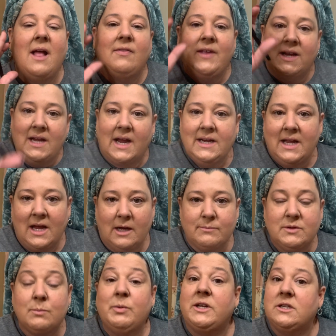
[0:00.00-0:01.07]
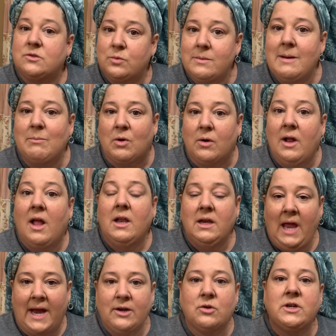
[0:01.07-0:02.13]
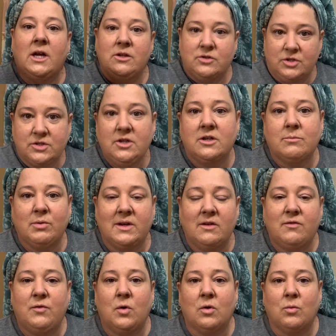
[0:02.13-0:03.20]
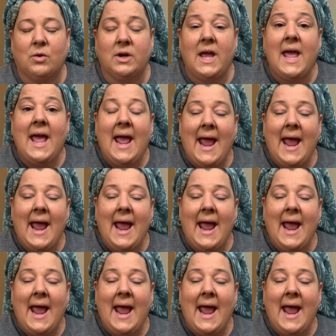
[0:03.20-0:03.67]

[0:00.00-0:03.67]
that kind of helps because remember, lighter colors is going to bring it forward.